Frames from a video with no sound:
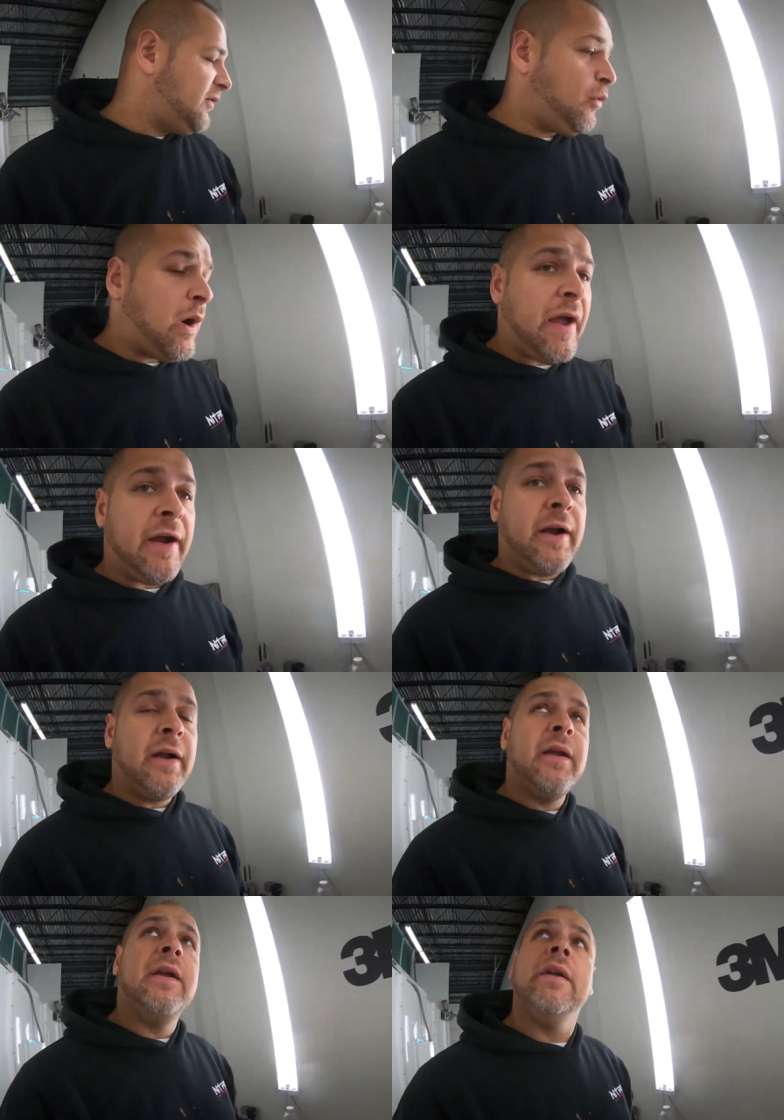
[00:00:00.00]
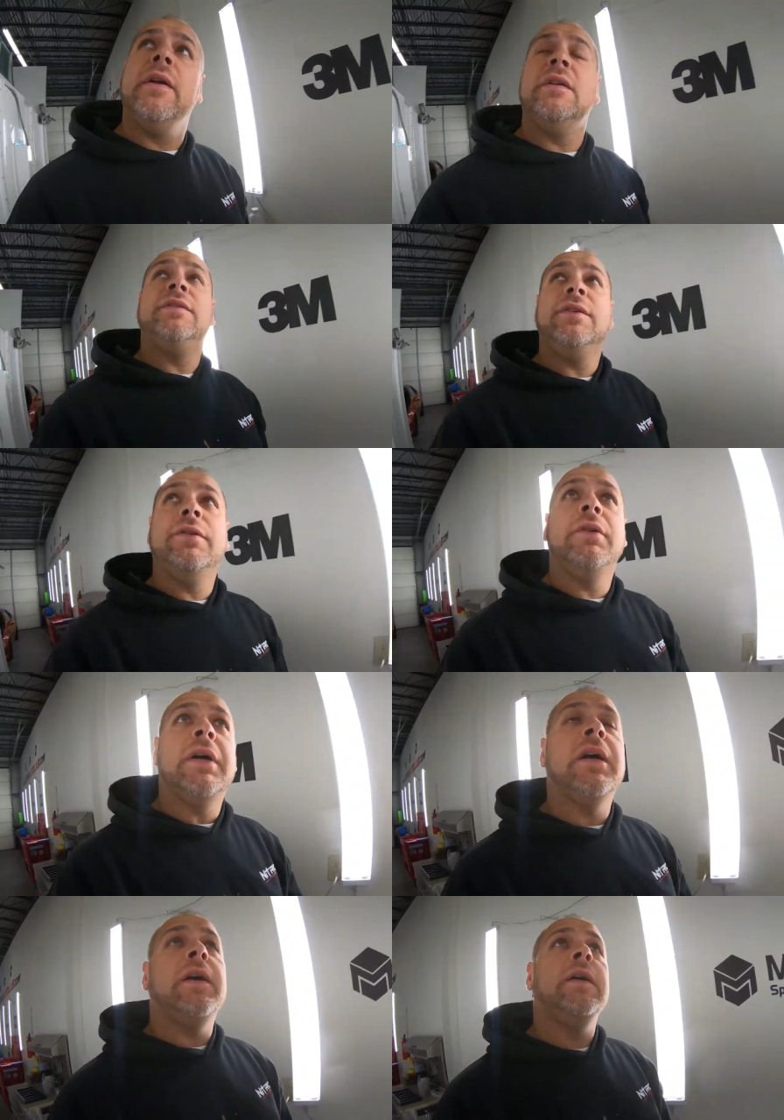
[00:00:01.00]
of wire
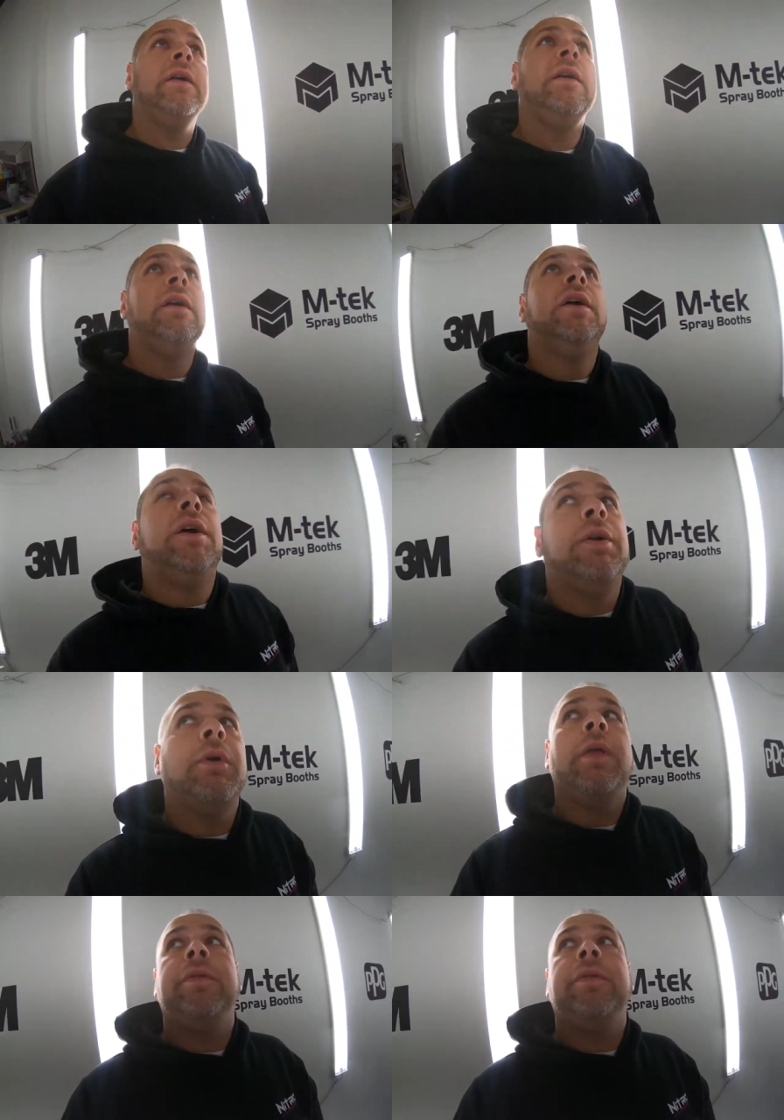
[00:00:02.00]
to run